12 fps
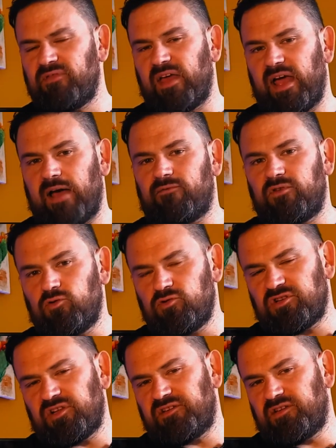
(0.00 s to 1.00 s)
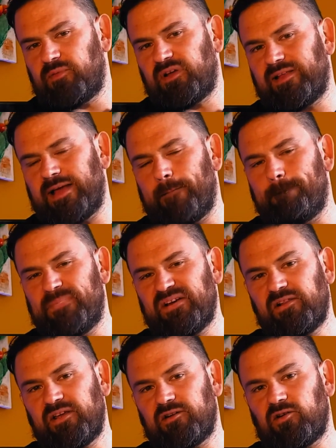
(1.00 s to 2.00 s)
they have typically 1
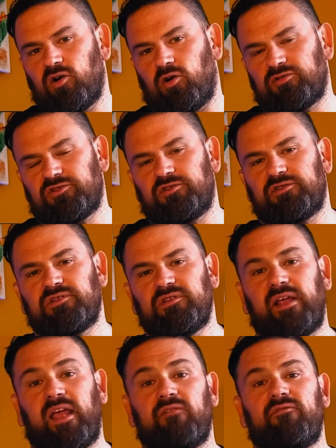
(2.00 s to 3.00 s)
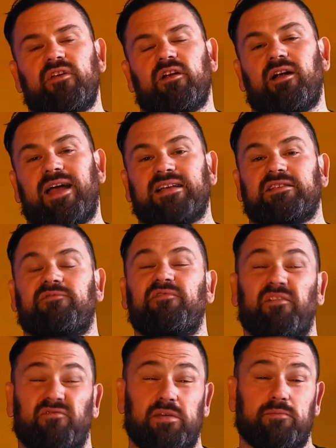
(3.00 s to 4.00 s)
billion cultures. Kefir has
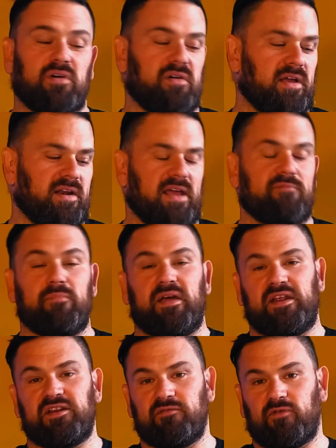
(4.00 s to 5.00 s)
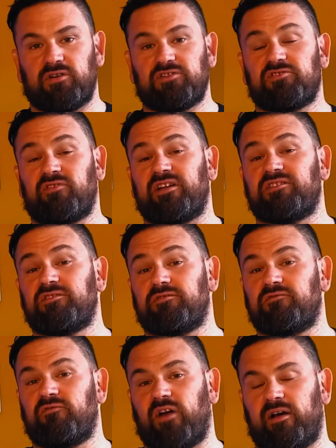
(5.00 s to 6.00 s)
50 billion and many diverse strains. So
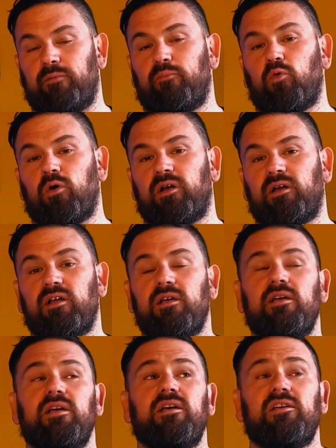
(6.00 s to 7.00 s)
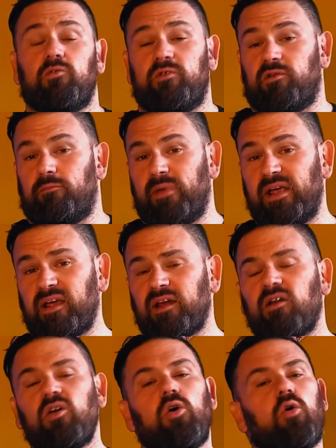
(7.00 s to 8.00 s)
it's very important you either make
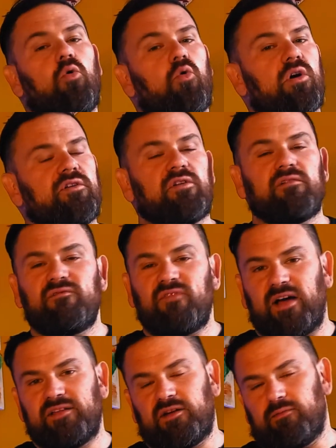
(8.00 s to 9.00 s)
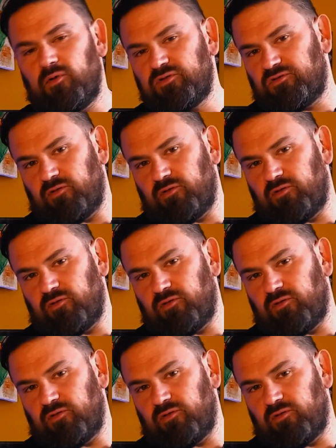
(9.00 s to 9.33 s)
it or you can find it at most